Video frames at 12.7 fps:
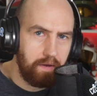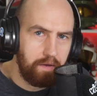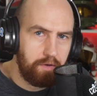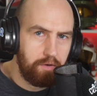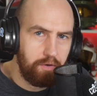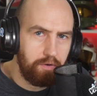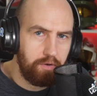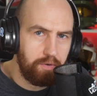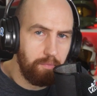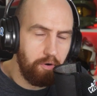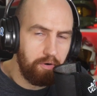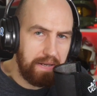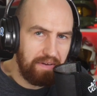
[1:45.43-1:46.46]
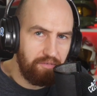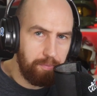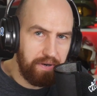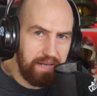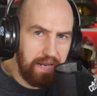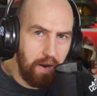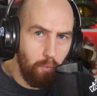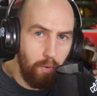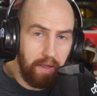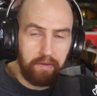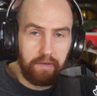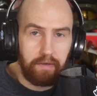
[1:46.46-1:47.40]
Good morning, everybody.
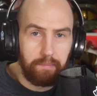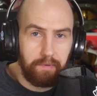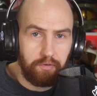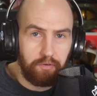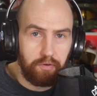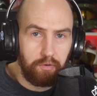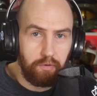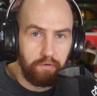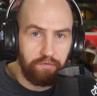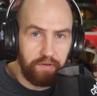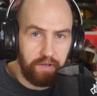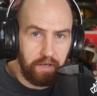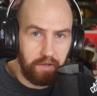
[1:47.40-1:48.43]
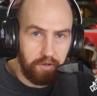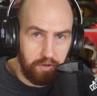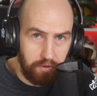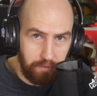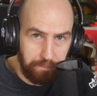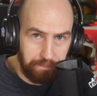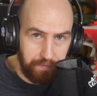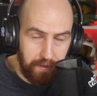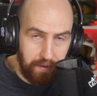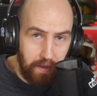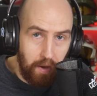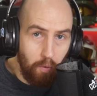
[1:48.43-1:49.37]
Welcome to vidIQ.
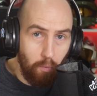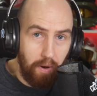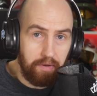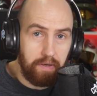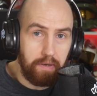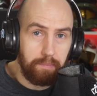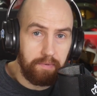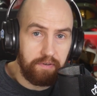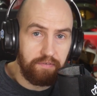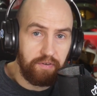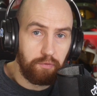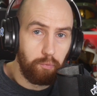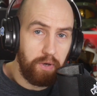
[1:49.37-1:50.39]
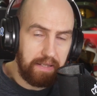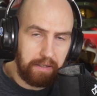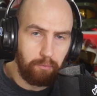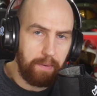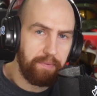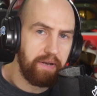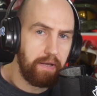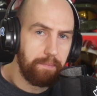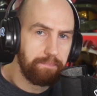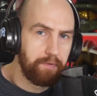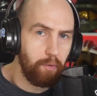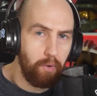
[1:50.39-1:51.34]
Welcome to this weekly webinar
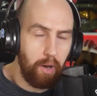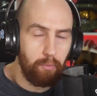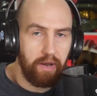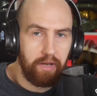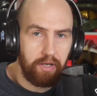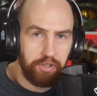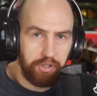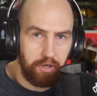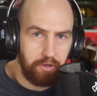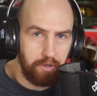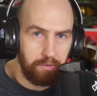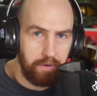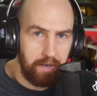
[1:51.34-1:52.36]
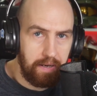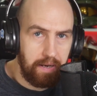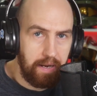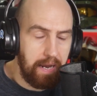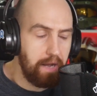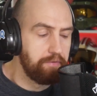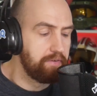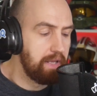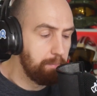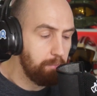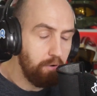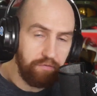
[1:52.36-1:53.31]
where we're going to show you how to
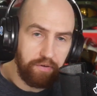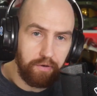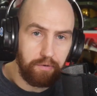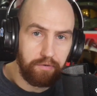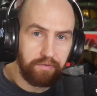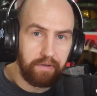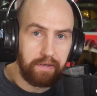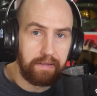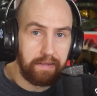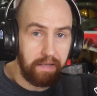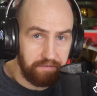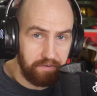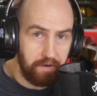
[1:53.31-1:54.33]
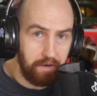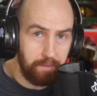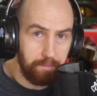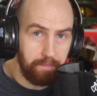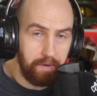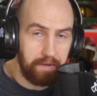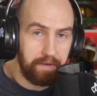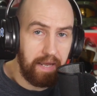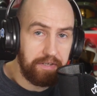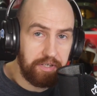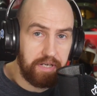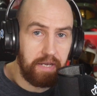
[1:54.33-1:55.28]
get more views in less time and
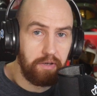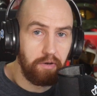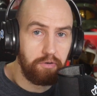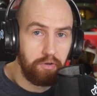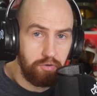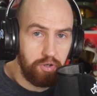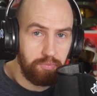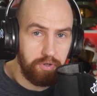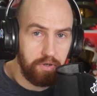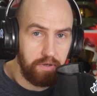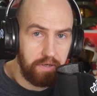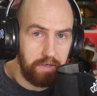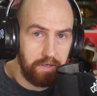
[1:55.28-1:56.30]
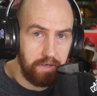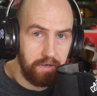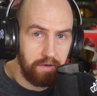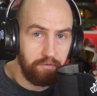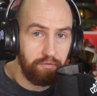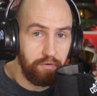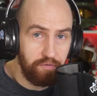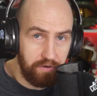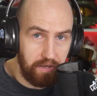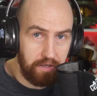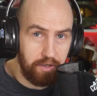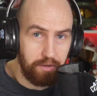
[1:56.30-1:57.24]
educate your YouTube journey through
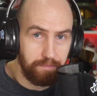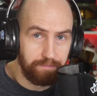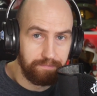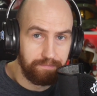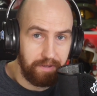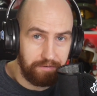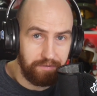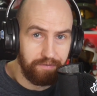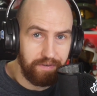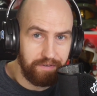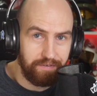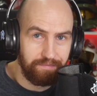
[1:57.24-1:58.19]
vidIQ. Let's do this.